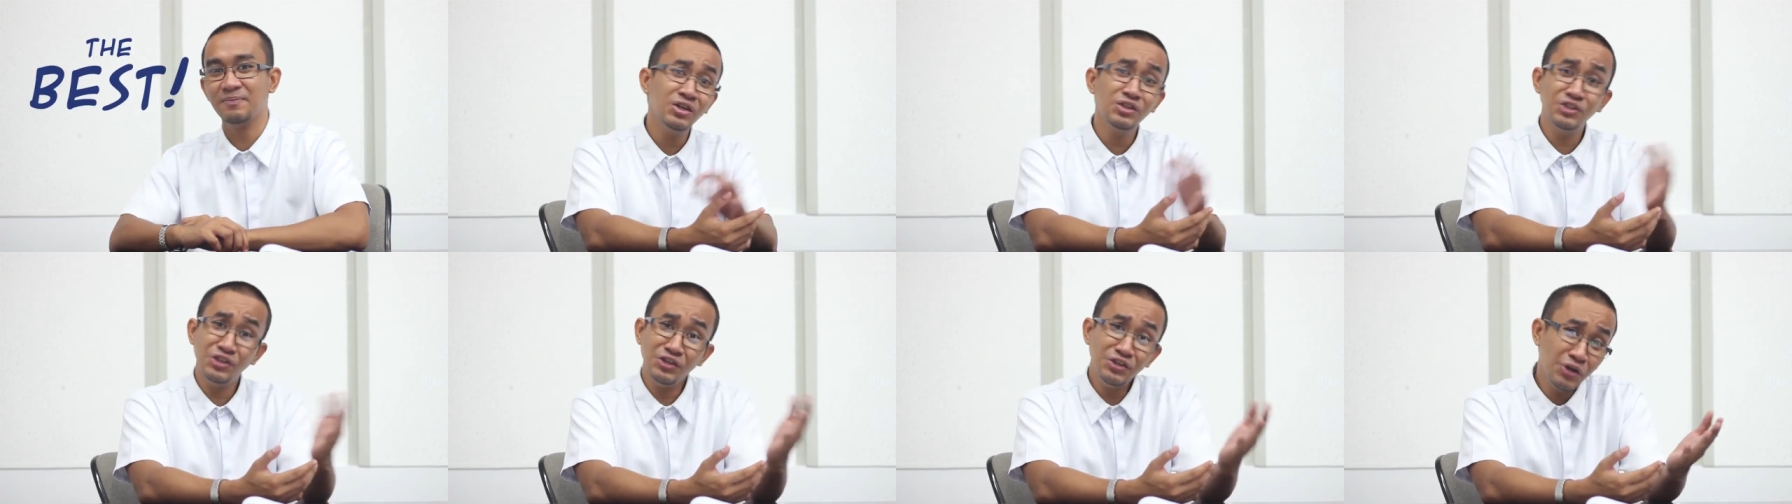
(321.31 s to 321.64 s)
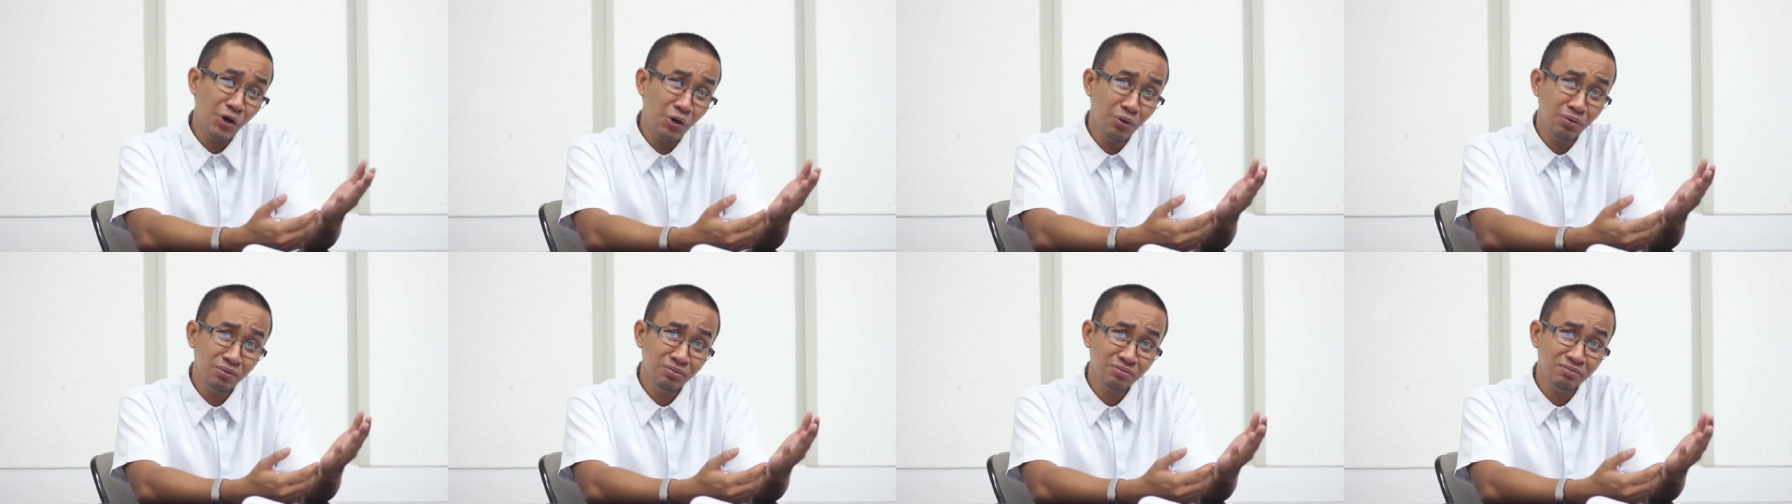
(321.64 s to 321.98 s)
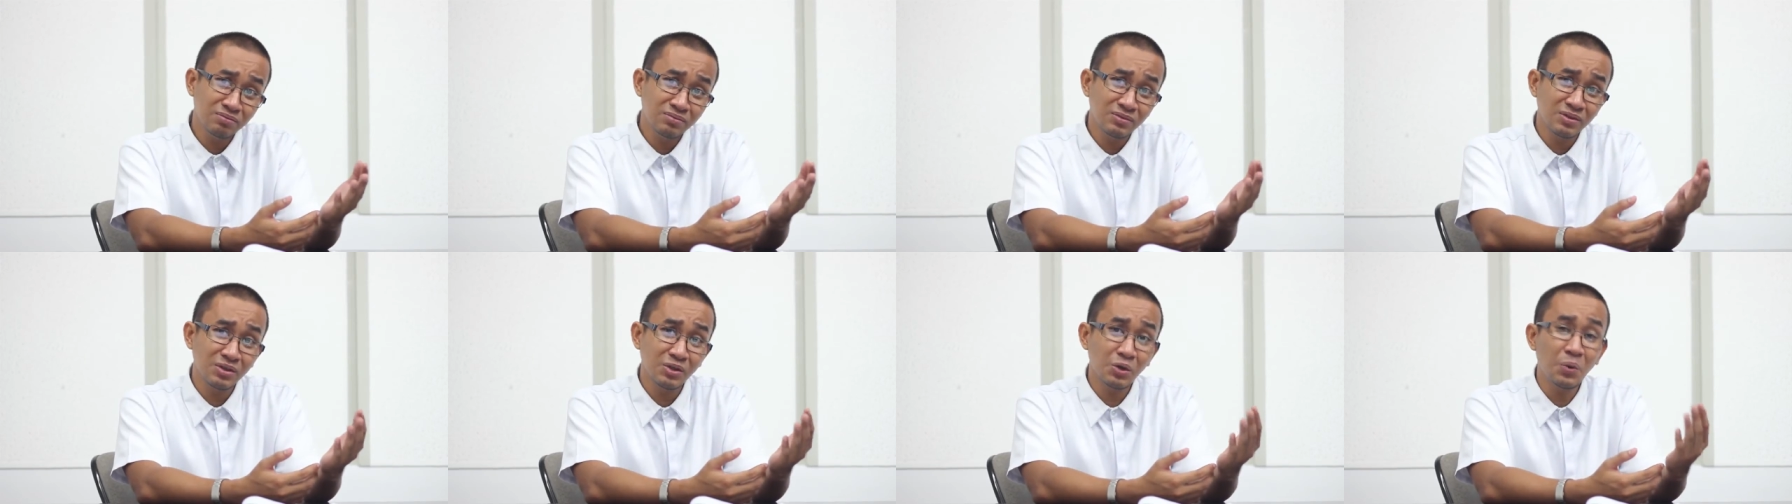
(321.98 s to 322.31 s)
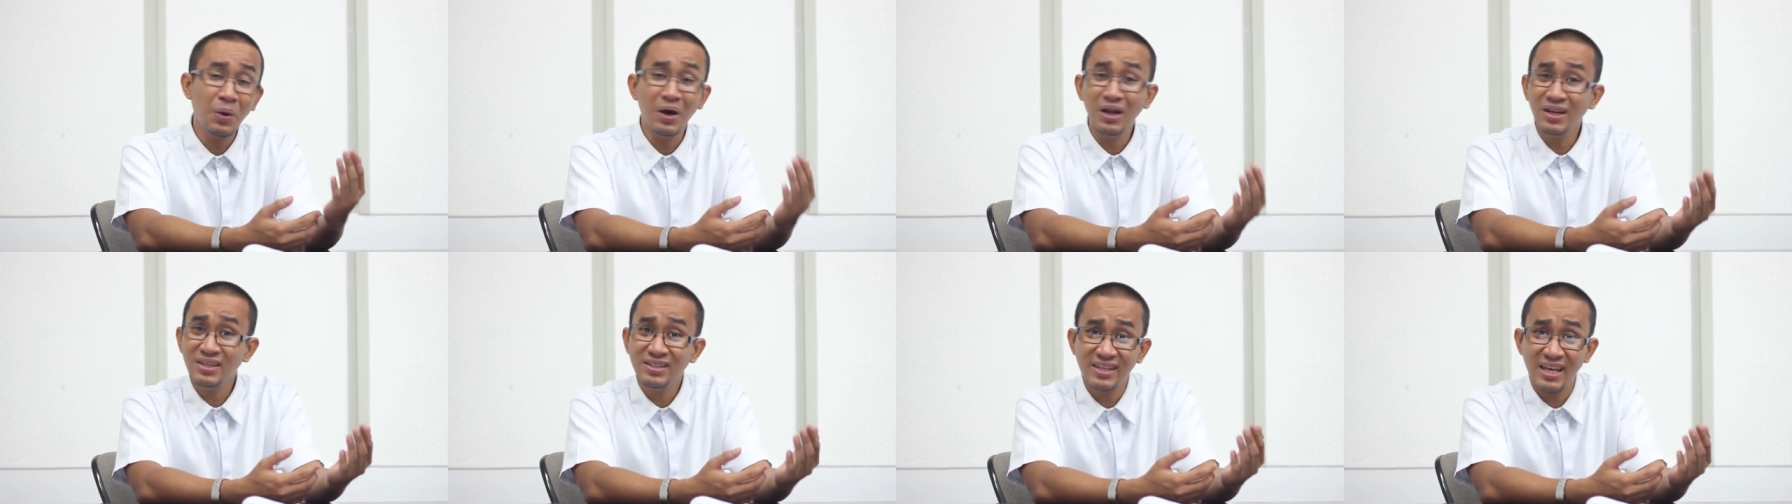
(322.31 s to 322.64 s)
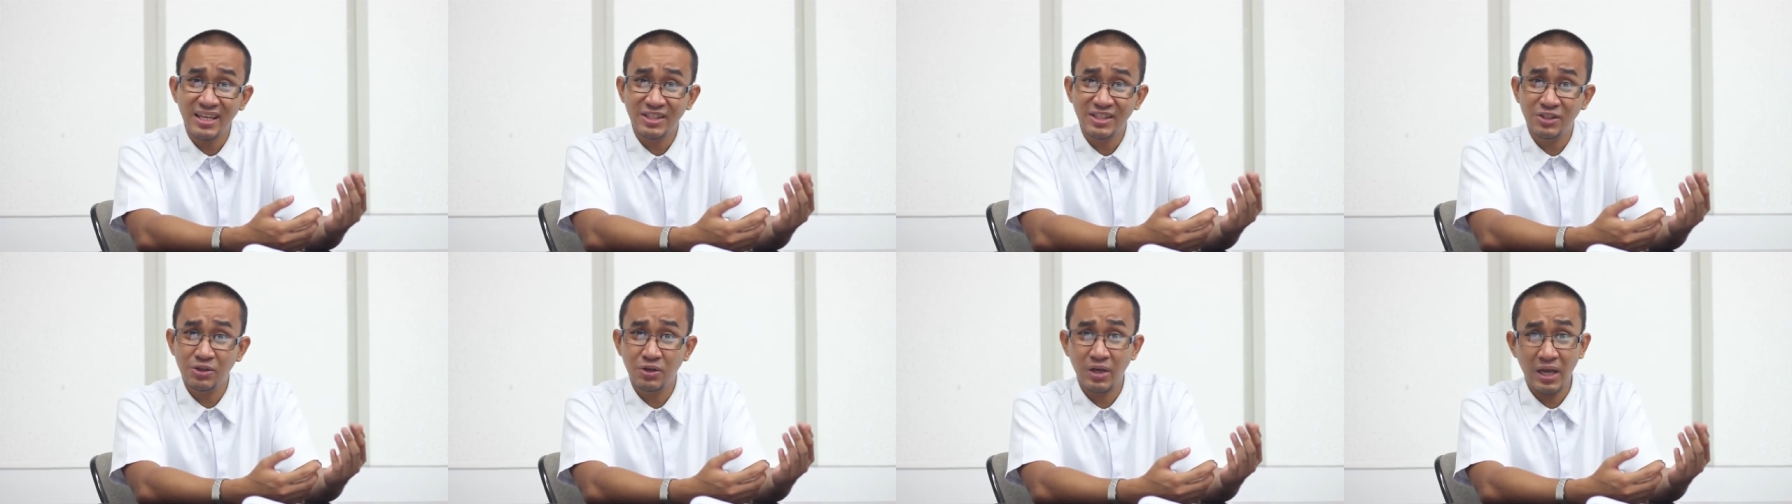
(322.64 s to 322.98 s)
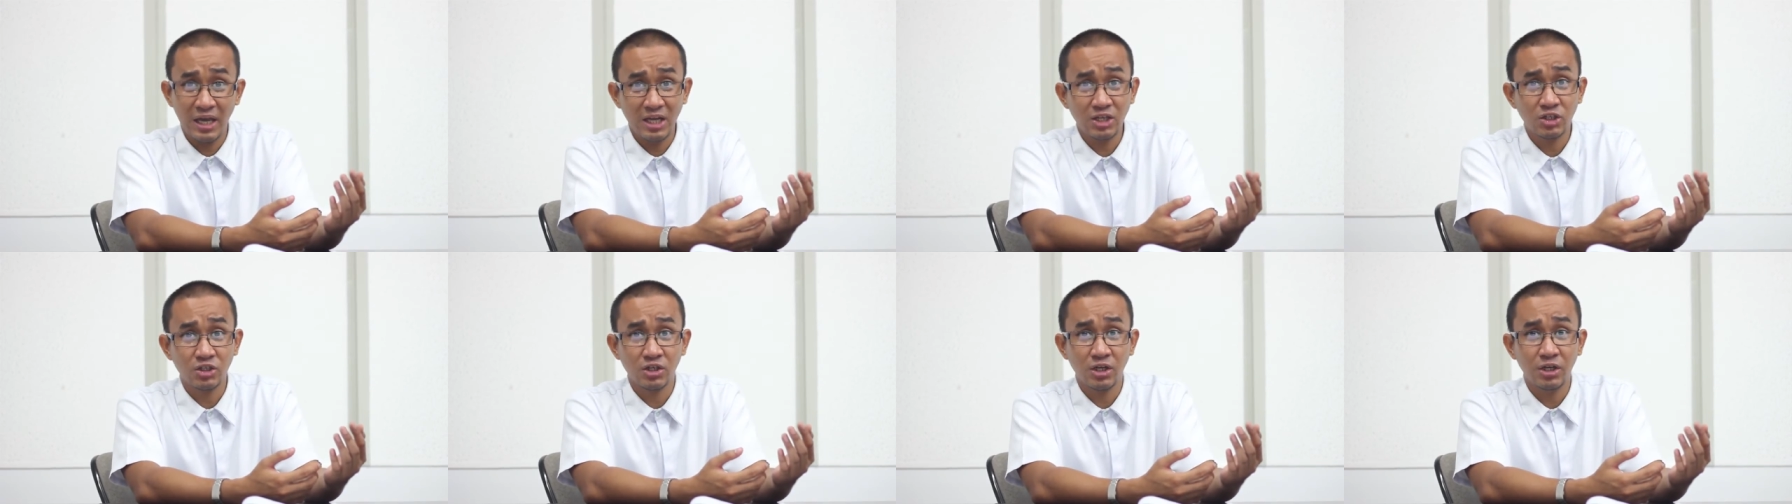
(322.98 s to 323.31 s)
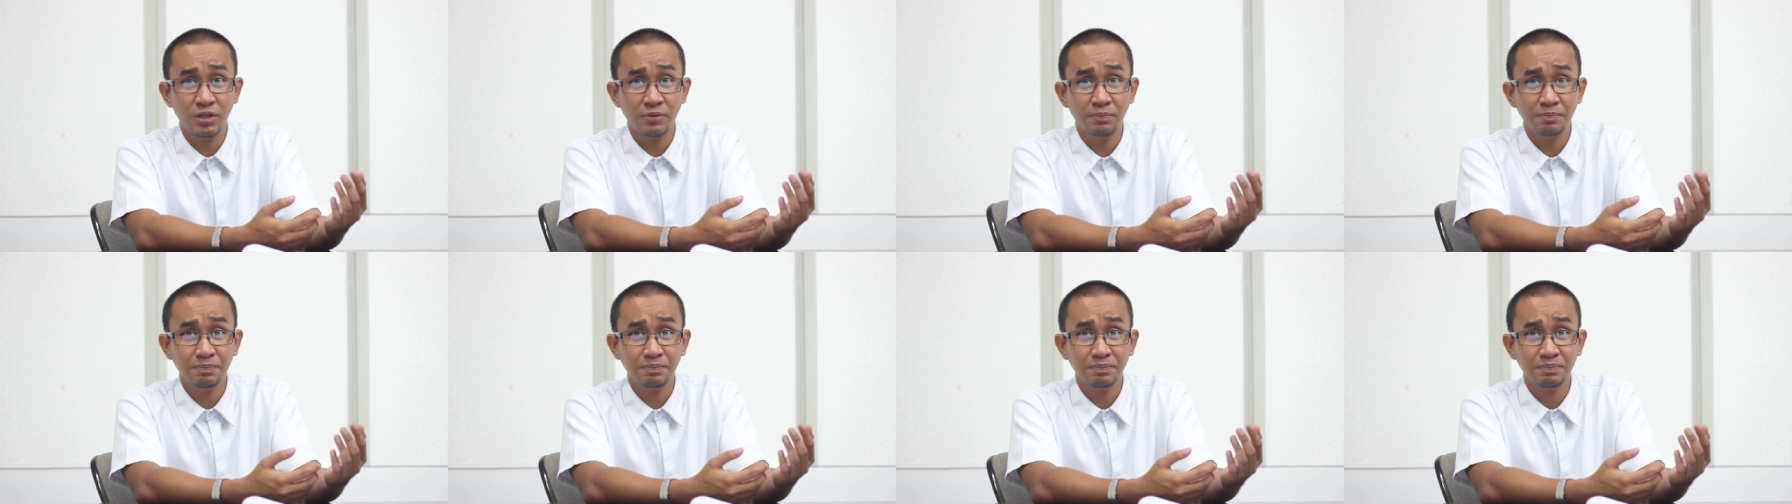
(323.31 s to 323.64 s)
You know, quality education.